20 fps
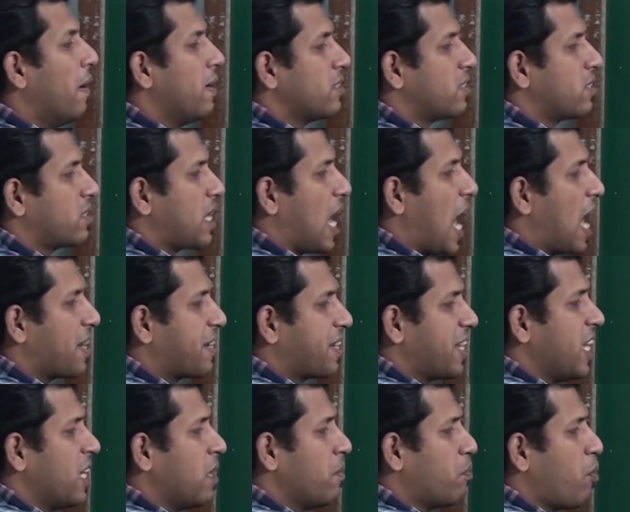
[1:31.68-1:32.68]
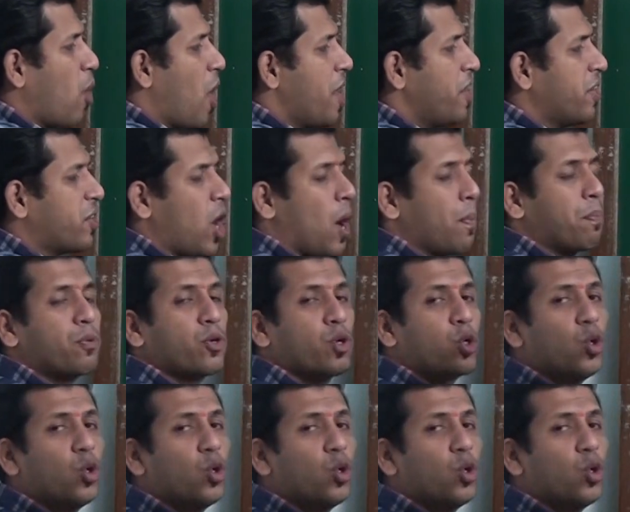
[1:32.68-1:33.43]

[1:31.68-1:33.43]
Starting point of